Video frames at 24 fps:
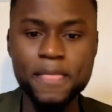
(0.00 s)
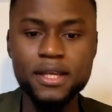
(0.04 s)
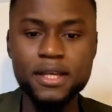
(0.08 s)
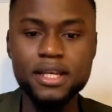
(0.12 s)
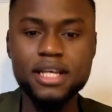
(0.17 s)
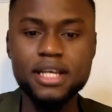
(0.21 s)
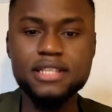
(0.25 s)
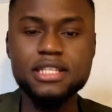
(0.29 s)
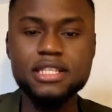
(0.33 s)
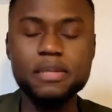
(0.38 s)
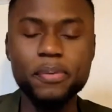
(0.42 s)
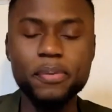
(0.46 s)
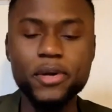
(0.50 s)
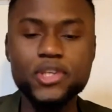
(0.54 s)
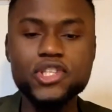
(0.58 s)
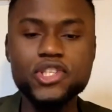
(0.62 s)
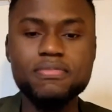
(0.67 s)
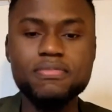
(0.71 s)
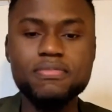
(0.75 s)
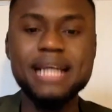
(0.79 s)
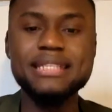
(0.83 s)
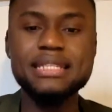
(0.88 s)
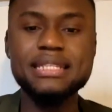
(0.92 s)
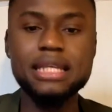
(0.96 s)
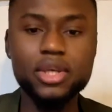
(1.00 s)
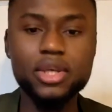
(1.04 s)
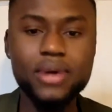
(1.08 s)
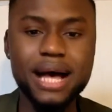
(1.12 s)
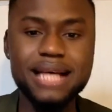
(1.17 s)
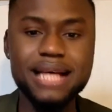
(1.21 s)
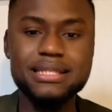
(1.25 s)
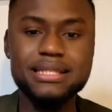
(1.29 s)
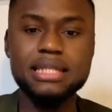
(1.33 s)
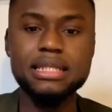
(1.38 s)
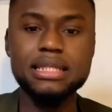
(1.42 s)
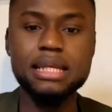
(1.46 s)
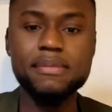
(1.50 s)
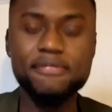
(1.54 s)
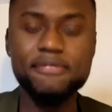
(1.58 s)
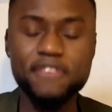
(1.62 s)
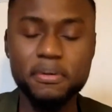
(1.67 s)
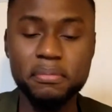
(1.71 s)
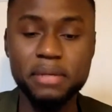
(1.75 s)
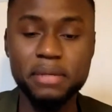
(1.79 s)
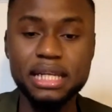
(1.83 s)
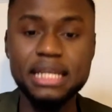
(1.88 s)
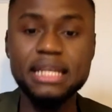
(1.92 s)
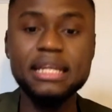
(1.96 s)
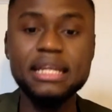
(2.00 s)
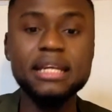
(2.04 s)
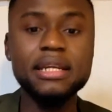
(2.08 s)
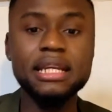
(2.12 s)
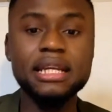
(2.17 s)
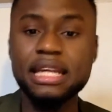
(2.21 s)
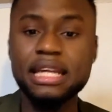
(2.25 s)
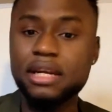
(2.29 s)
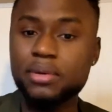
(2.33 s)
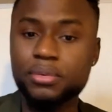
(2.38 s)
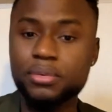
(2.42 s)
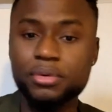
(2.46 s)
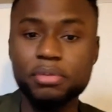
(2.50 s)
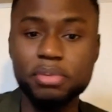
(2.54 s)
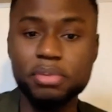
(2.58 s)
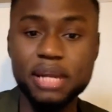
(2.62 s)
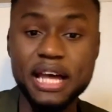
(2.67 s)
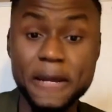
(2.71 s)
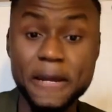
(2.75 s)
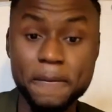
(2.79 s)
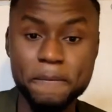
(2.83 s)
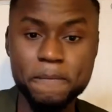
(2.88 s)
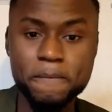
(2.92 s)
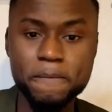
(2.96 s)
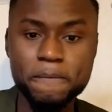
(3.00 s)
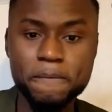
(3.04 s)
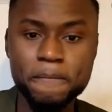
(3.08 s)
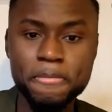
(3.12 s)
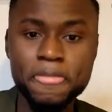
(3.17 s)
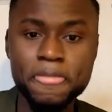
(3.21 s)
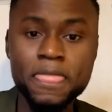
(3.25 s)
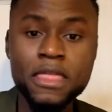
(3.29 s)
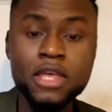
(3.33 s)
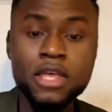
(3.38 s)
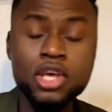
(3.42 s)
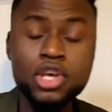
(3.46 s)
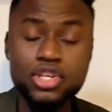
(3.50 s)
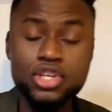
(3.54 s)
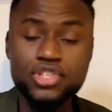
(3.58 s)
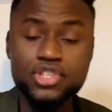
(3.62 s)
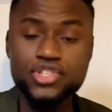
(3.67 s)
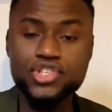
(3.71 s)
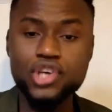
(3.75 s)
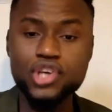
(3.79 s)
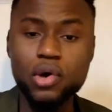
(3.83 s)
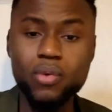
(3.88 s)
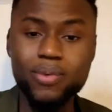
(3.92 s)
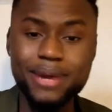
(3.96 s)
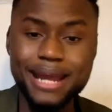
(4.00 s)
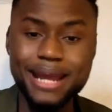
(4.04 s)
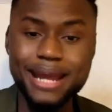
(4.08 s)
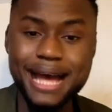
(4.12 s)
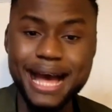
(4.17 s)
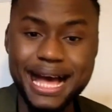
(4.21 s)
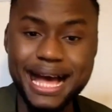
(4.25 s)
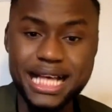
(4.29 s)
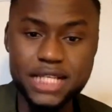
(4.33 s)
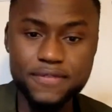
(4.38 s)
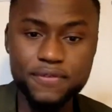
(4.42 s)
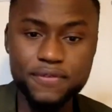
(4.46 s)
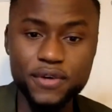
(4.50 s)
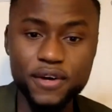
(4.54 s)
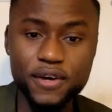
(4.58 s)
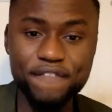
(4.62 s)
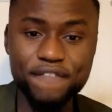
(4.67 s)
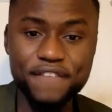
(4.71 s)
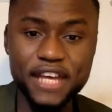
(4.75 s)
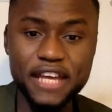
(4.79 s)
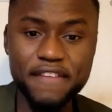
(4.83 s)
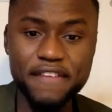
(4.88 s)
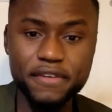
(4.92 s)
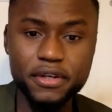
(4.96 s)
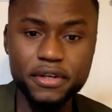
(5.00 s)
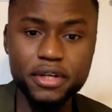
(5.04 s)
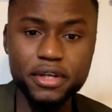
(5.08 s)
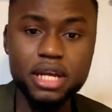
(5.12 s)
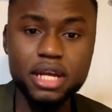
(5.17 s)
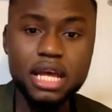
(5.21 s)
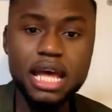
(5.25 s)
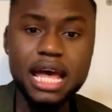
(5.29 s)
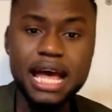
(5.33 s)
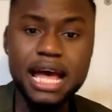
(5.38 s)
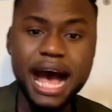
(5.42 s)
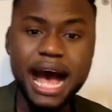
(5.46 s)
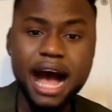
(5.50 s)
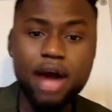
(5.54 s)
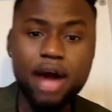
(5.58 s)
because the person might think you're asking them for money and they don't reply. So when I ask for a favor, I